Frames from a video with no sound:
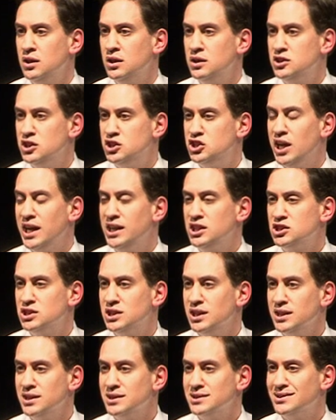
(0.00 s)
to change
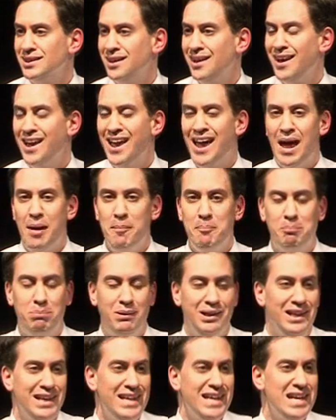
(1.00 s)
things, and
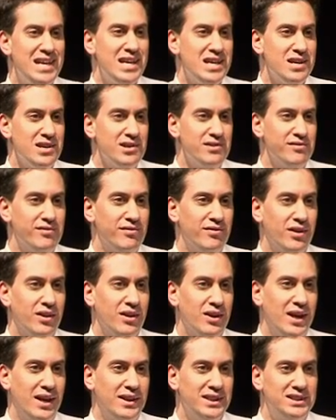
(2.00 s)
believe,
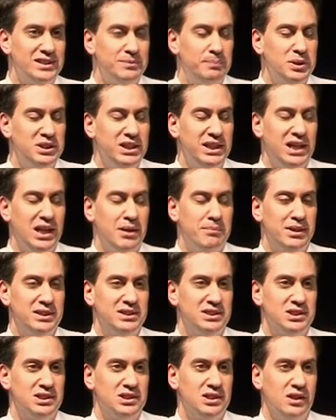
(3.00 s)
and this is particularly a
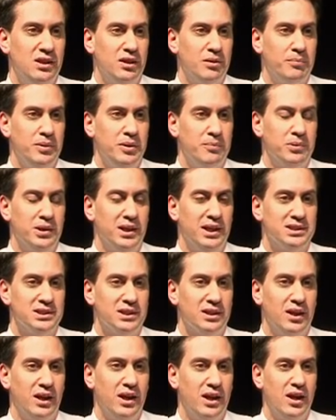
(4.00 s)
message to the young people here
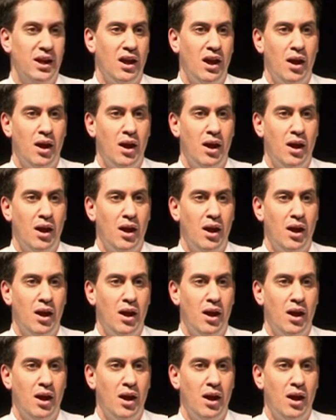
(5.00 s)
tonight,